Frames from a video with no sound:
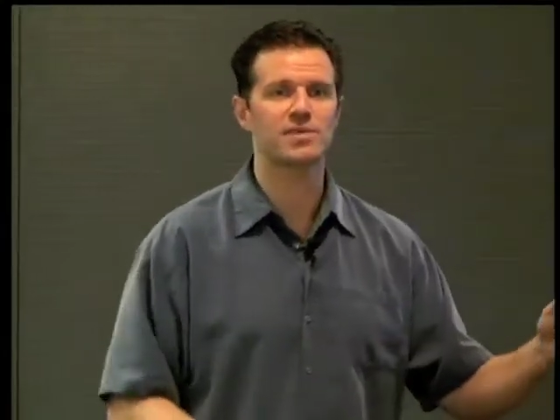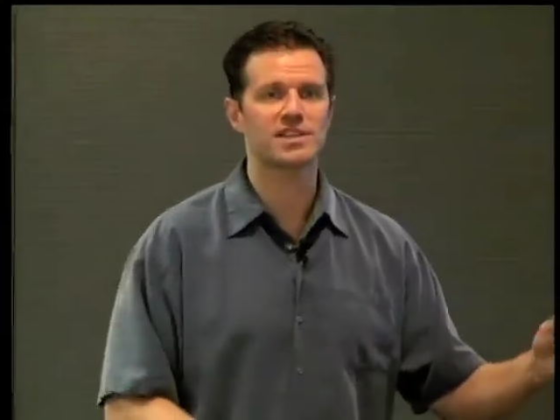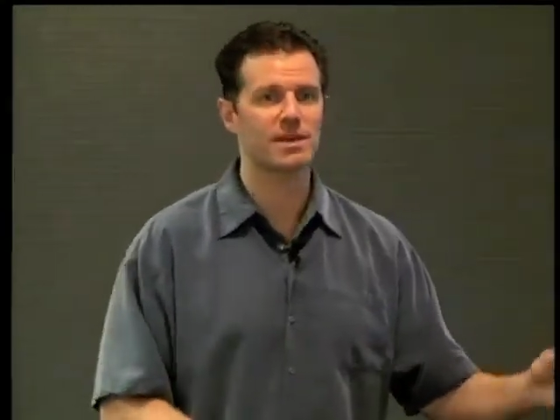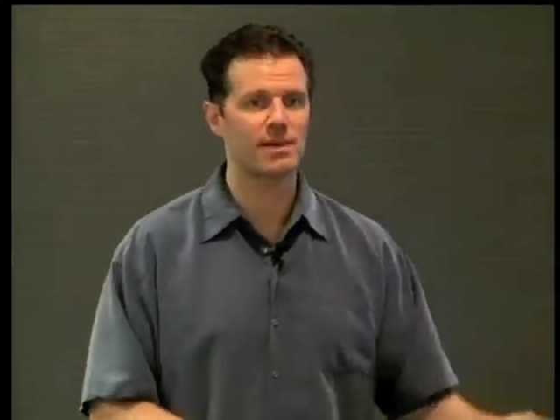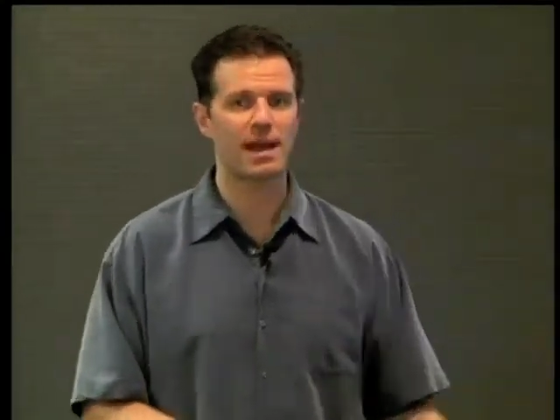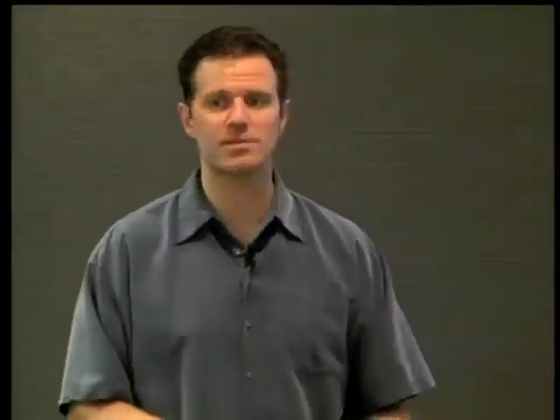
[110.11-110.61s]
but
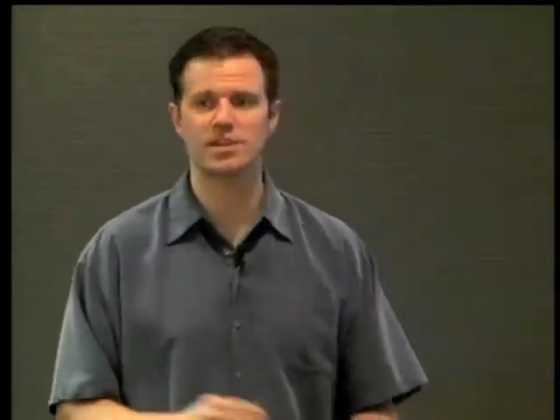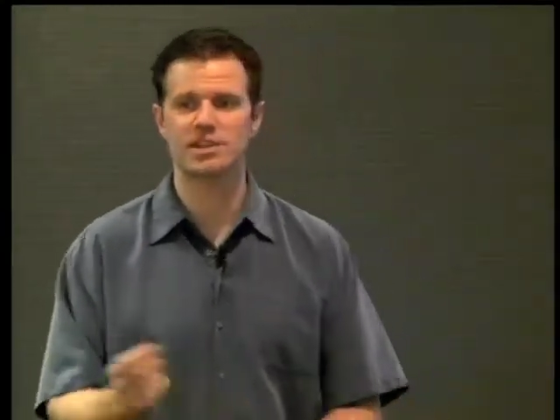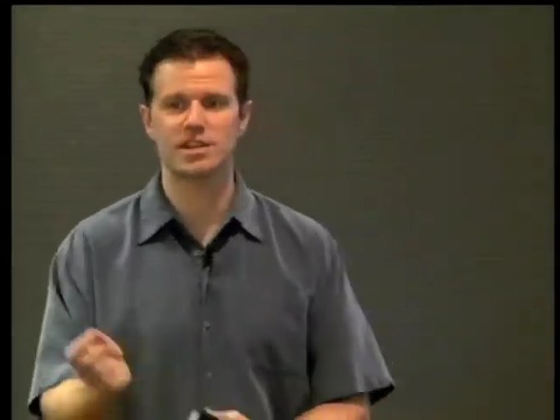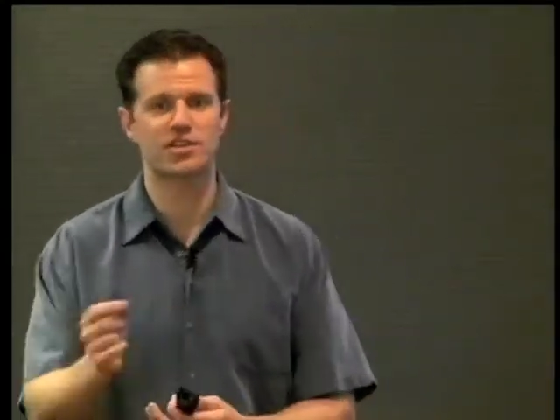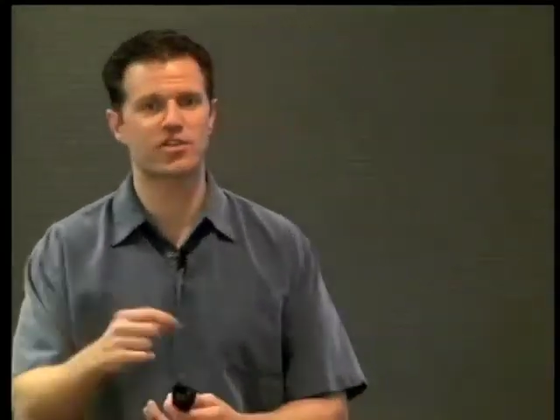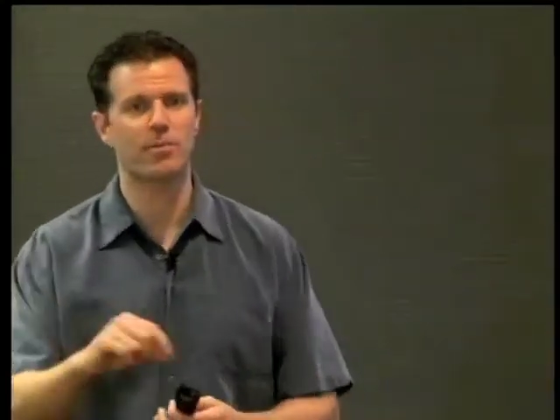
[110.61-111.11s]
sometimes just
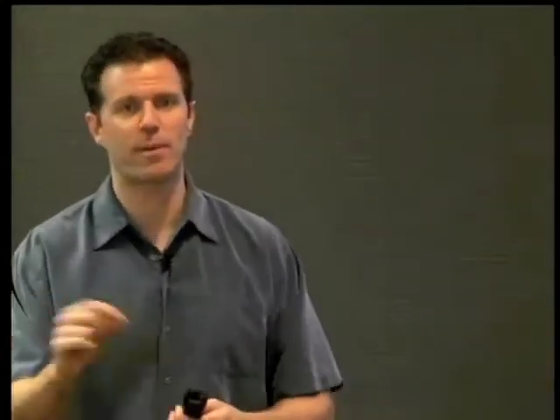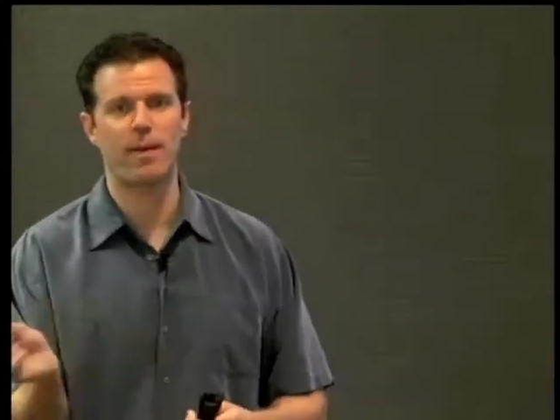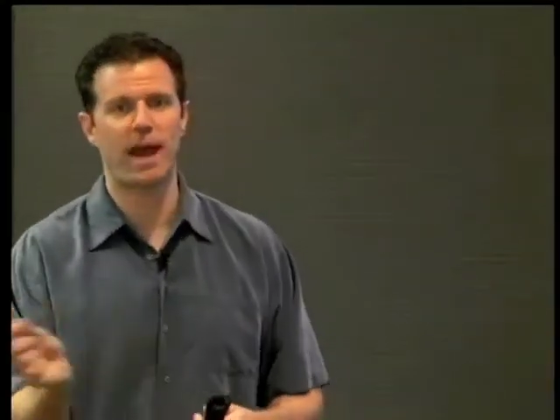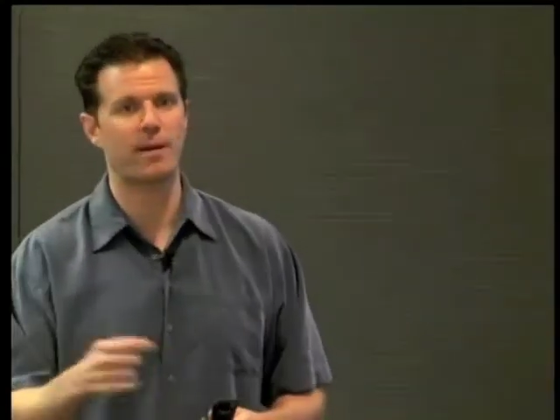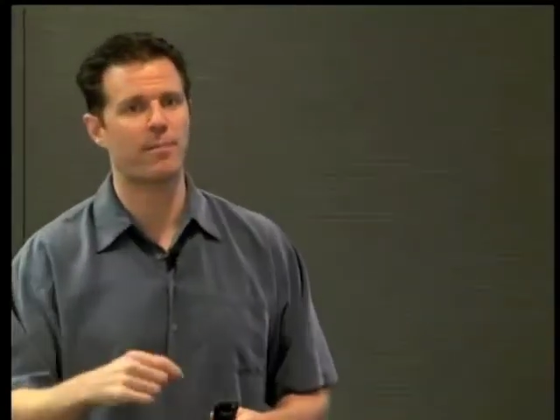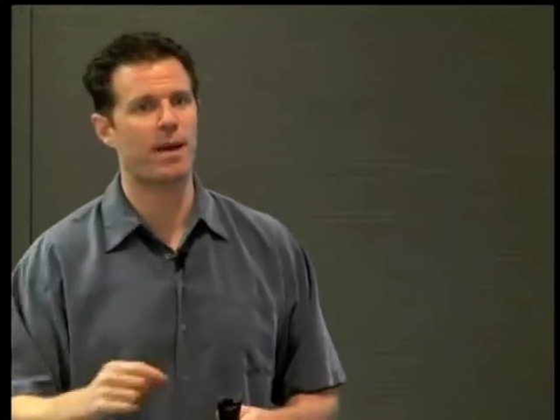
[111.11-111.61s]
a stupid
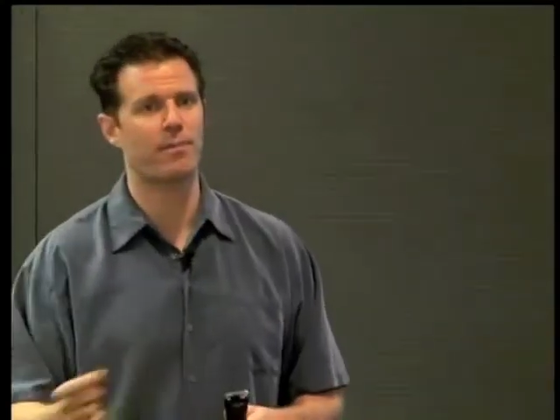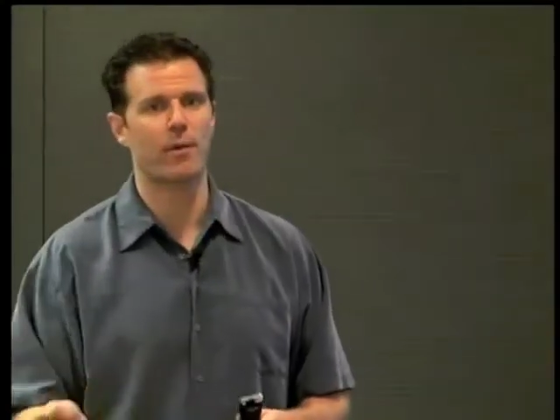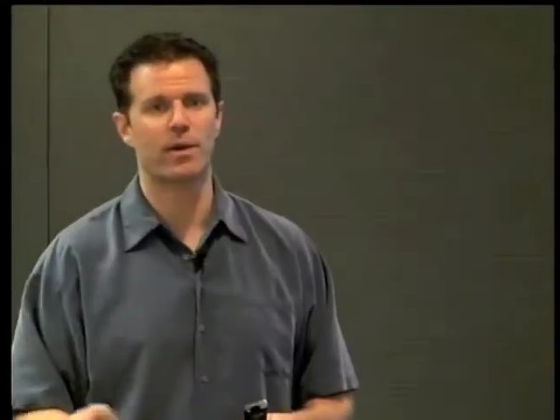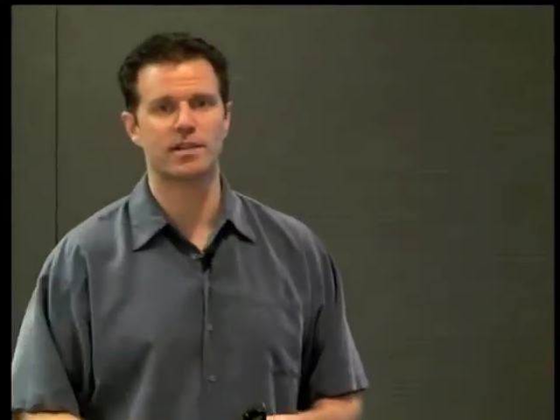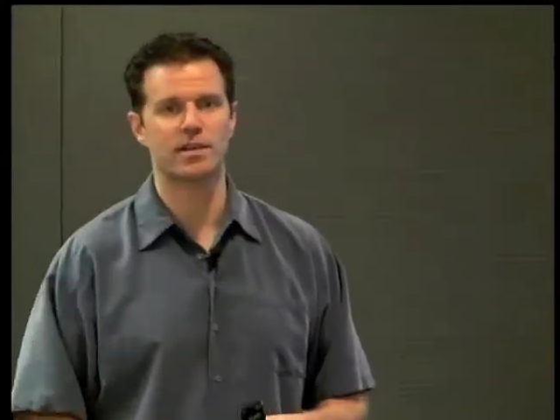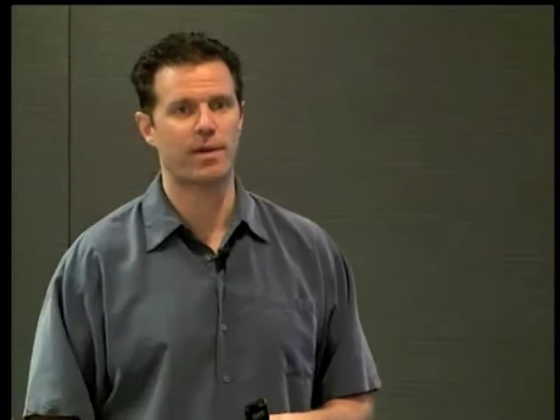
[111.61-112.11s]
pad of paper
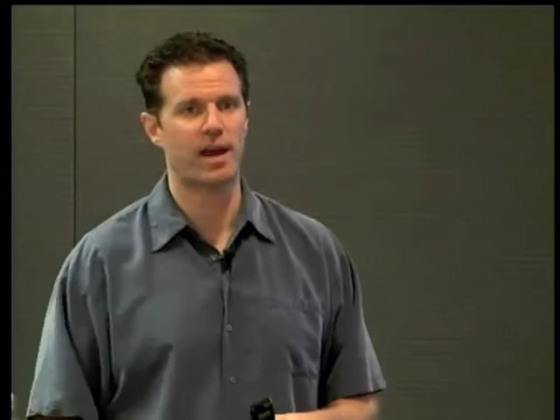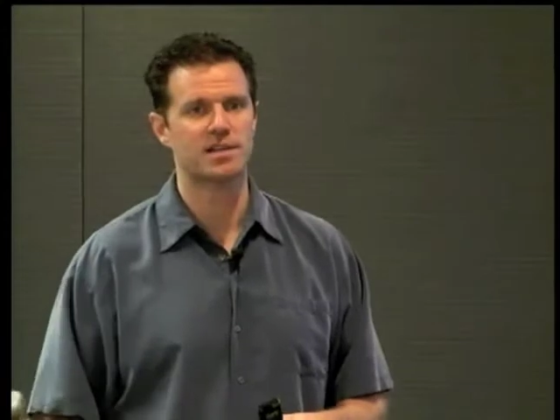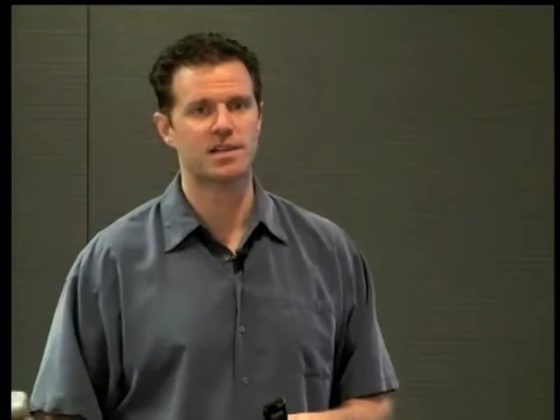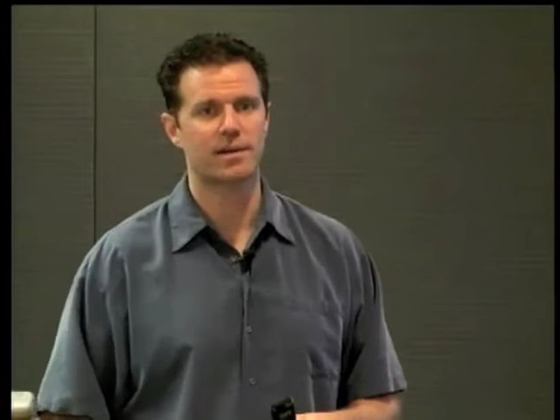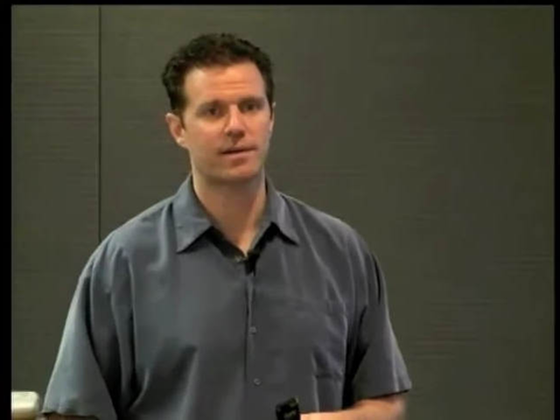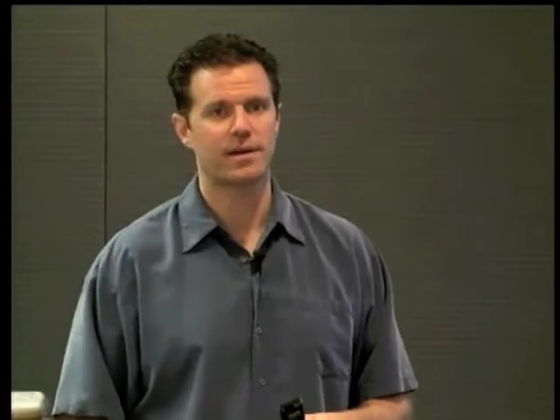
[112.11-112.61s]
works the best.